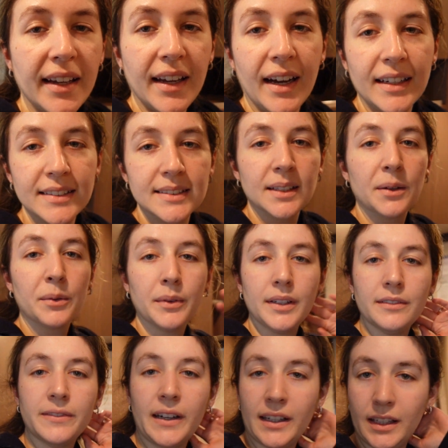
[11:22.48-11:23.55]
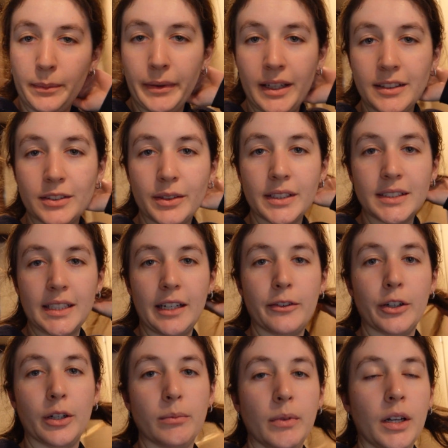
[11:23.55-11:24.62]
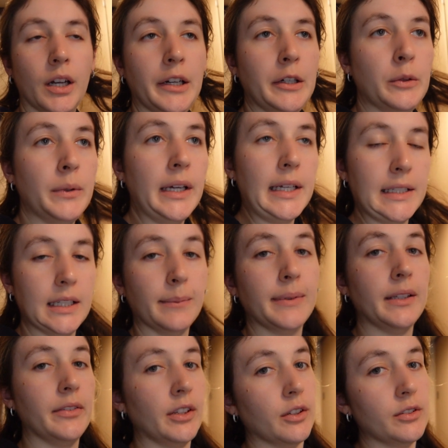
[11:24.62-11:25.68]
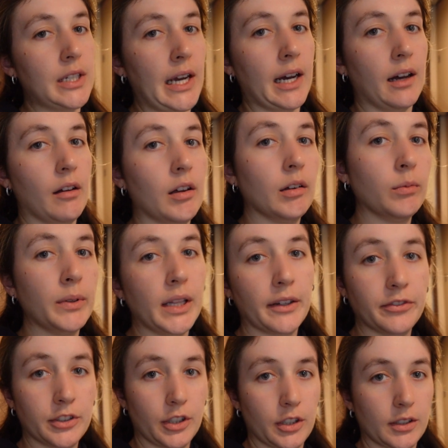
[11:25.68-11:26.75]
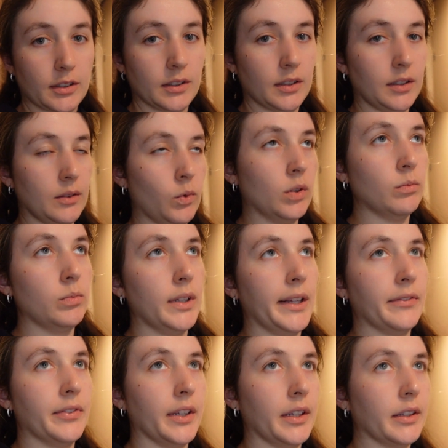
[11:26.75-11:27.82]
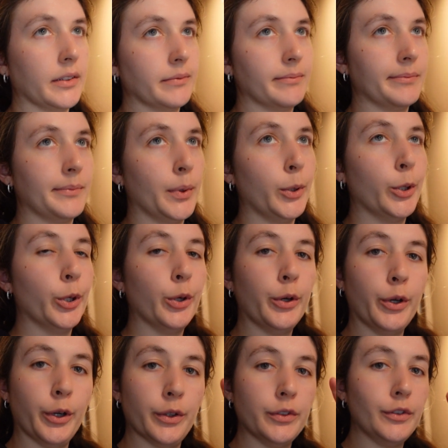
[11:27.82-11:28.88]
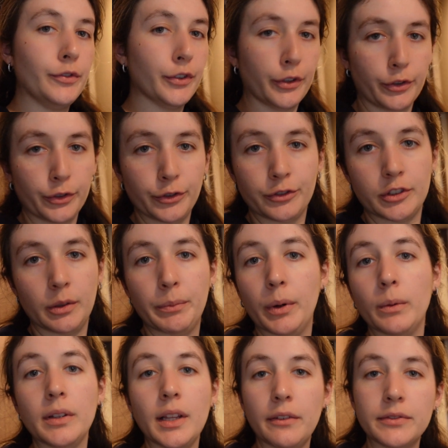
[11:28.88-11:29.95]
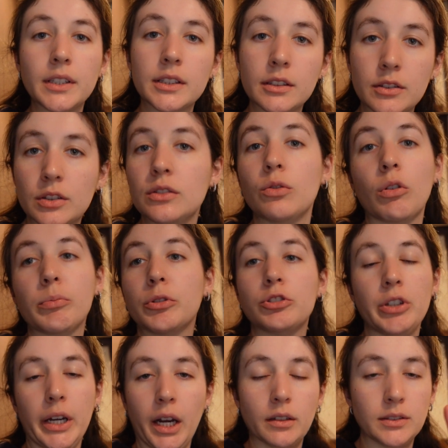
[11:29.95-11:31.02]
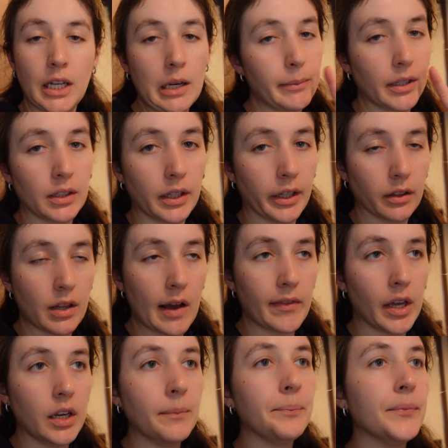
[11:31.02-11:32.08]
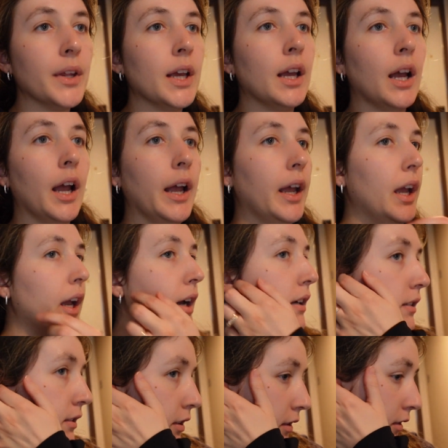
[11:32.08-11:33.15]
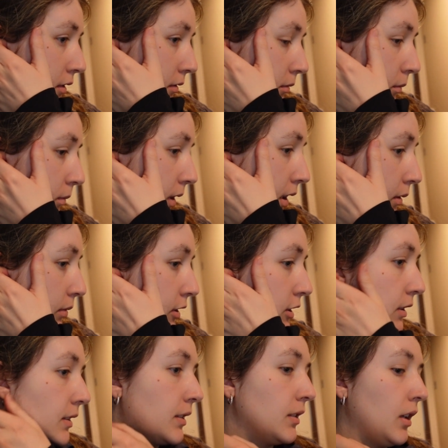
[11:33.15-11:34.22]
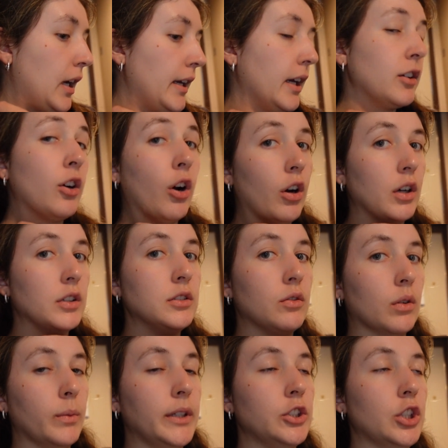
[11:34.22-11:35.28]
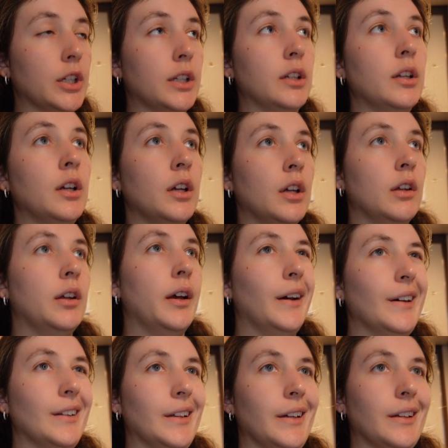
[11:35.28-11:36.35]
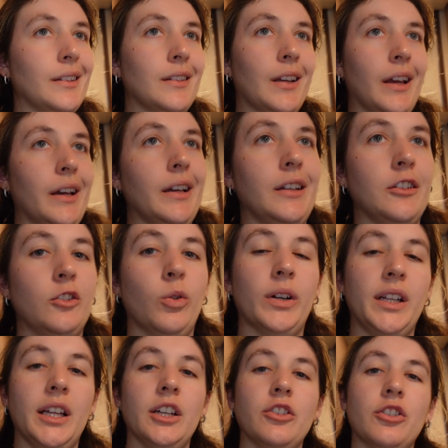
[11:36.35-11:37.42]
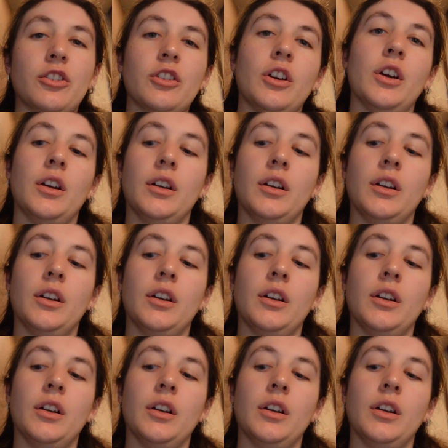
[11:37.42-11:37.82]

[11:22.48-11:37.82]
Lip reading: guys, we finally made it to our stateroom. We ended up leaving the hotel. We left early. Well, we left like early for the cruise ship, but we left at the normal checkout time at like 11. And I had called Norwegian at like 10:20ish.